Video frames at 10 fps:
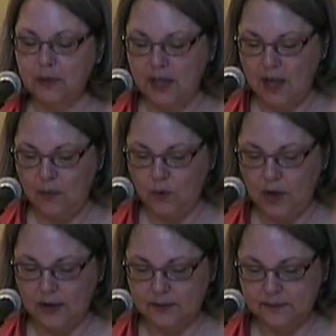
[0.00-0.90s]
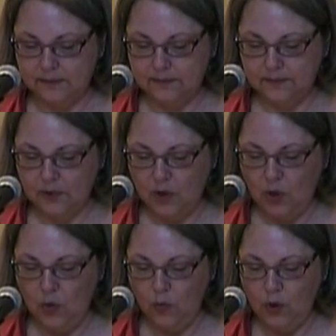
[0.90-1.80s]
became well.
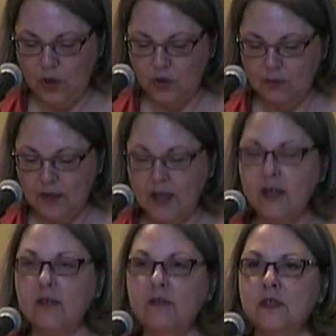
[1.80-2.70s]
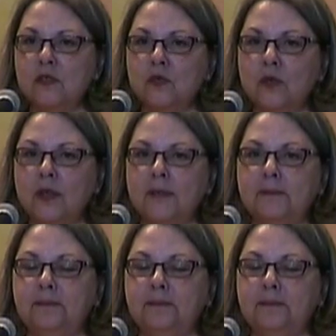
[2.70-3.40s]
What do you make of this story?